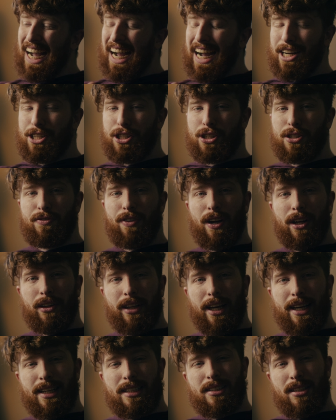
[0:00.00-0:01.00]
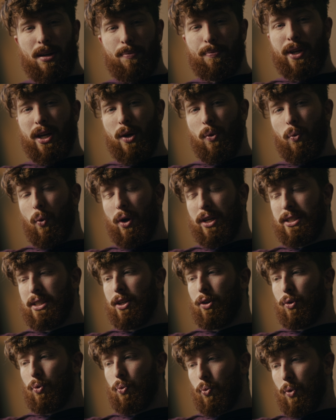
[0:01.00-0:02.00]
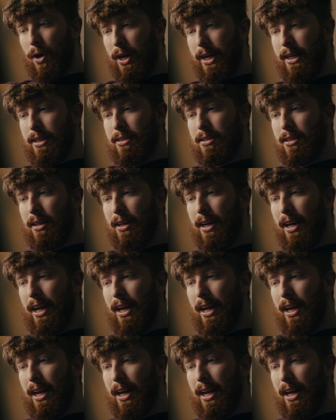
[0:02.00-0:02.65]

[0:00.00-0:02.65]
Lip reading: I just felt like something wasn't right.